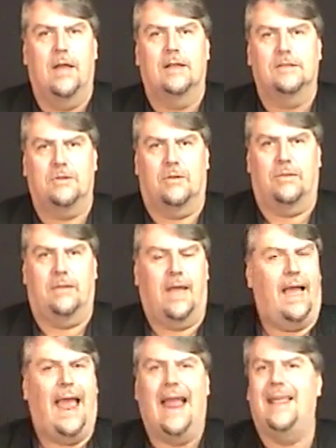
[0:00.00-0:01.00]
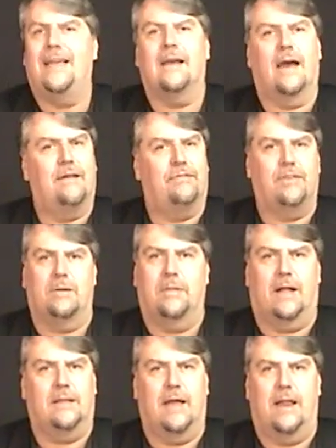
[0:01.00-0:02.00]
So any kind of theme
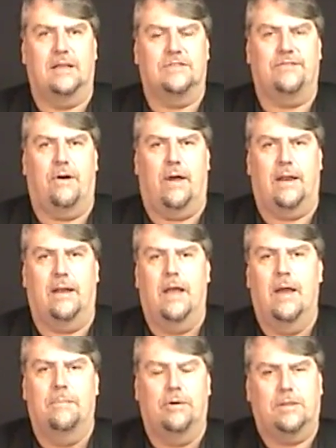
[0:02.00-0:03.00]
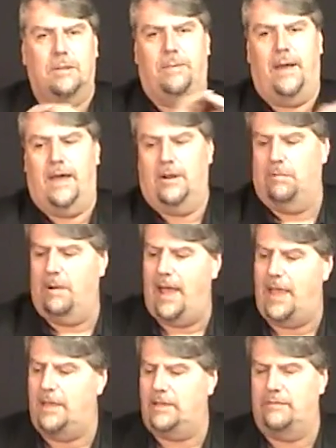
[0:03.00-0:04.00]
like that is fine. Put the pad
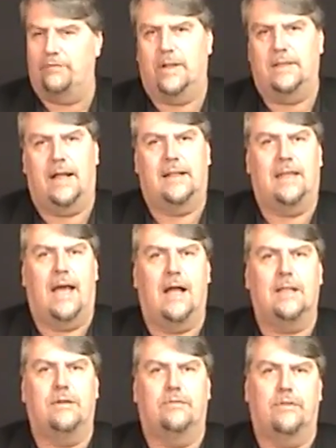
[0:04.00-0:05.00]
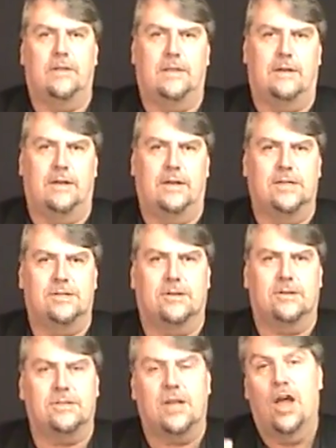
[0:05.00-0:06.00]
away. You've written that down. You've written their
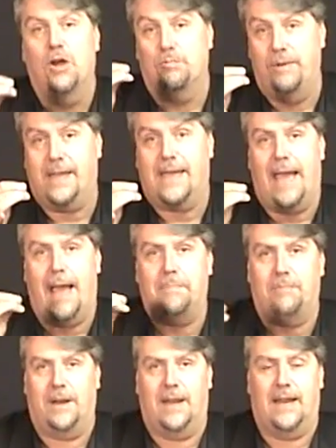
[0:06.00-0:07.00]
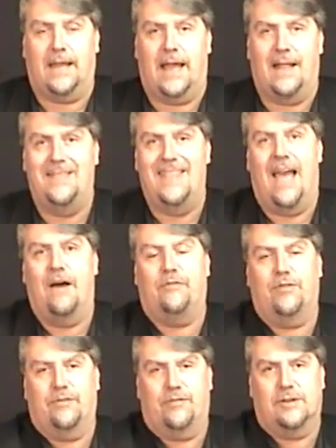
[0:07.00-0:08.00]
initials. Recap, read it again. Now
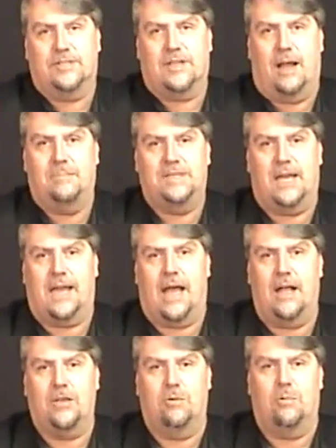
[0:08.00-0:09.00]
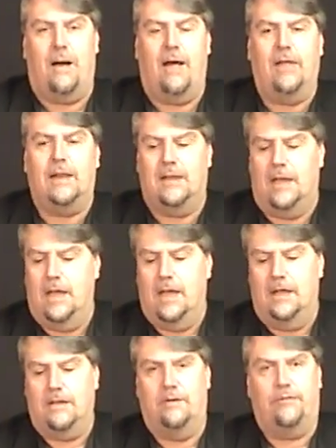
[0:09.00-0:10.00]
for the first time, take out your wallet.
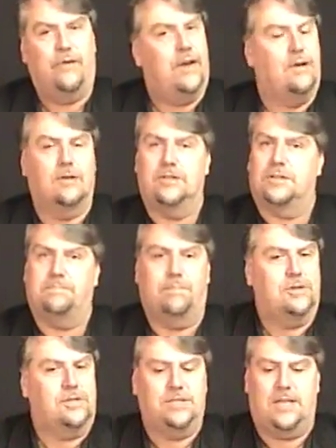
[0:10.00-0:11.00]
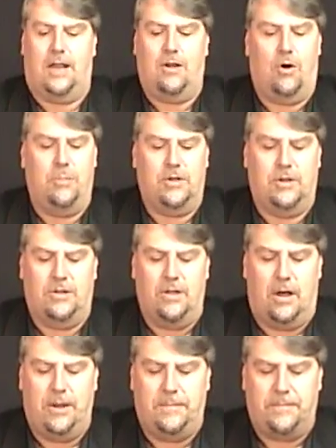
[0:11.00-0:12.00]
Your finger just pushes that home. You're
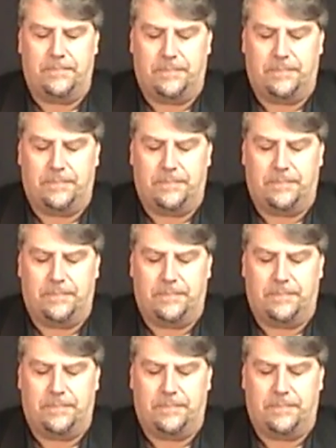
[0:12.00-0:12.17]
done.